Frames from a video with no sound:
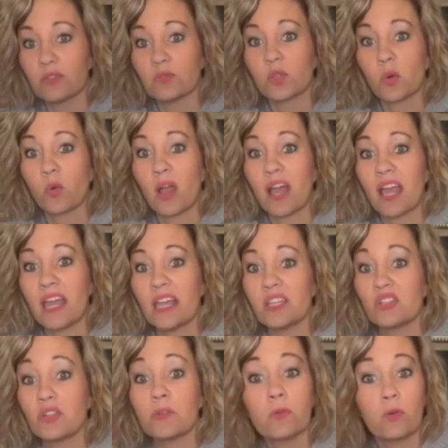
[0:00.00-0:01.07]
okay?
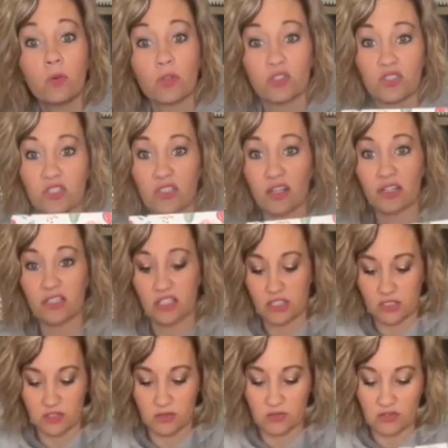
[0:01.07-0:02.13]
Too gorgeous not to
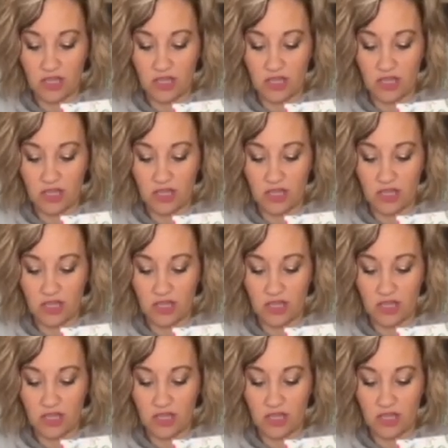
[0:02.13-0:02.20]
use.